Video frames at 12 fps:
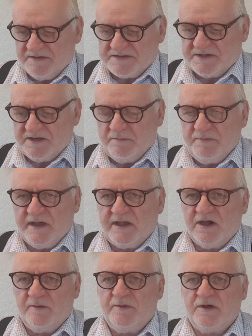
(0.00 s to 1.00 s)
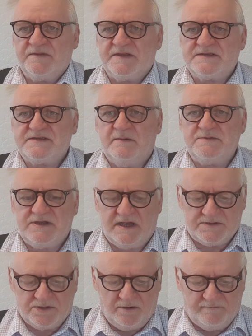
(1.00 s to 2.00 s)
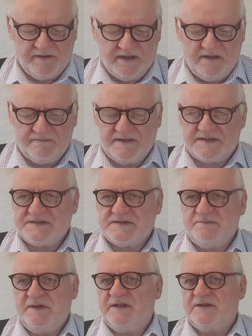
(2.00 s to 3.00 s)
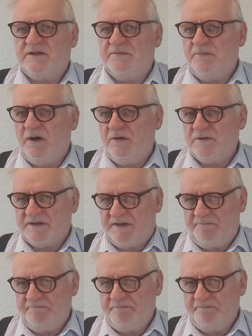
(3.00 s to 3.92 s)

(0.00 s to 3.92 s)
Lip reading: is going to pick up on the subject of the Spindle Mulder.